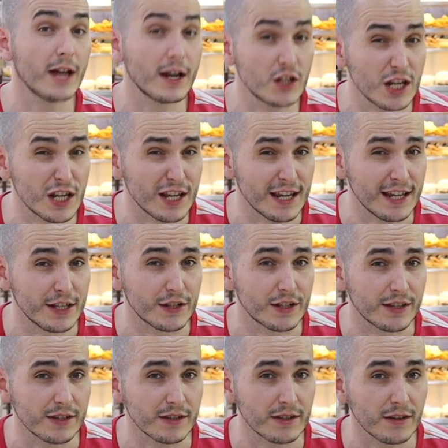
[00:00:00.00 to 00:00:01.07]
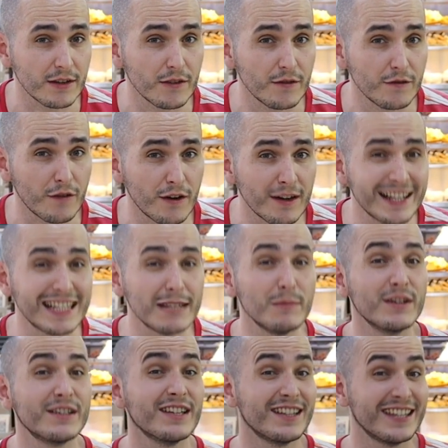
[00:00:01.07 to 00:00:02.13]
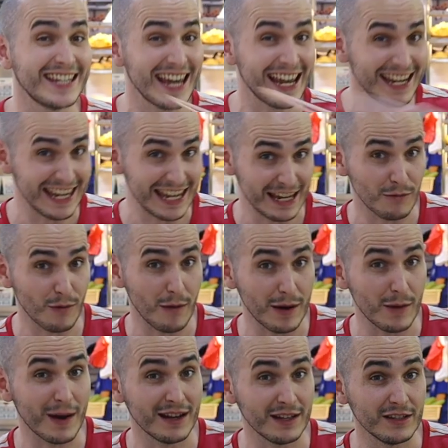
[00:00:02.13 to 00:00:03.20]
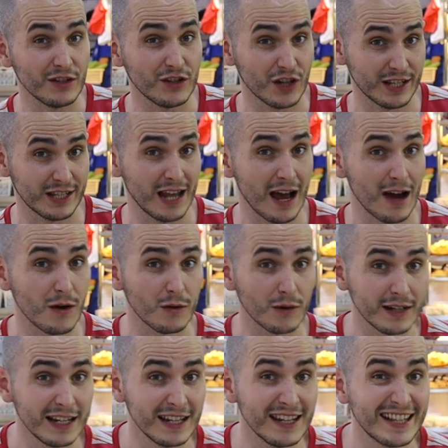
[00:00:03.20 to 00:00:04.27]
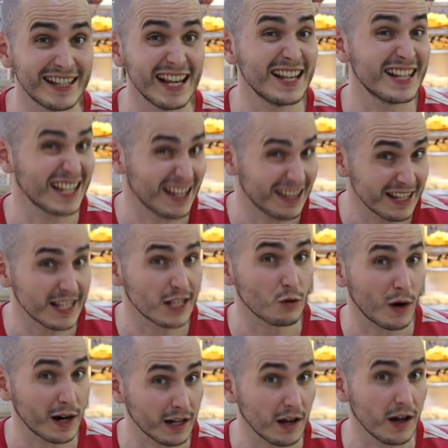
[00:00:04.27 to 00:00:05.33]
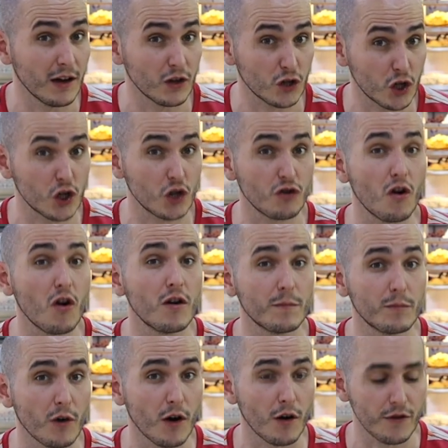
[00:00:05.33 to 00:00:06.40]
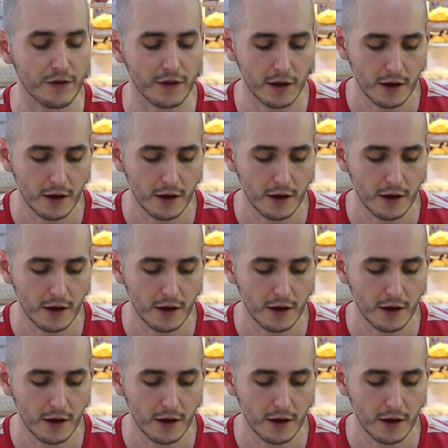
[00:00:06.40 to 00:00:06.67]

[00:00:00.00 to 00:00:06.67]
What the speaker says: actually is very similar to Tiani, where we went just now, in the sense that this is quite a strong broth.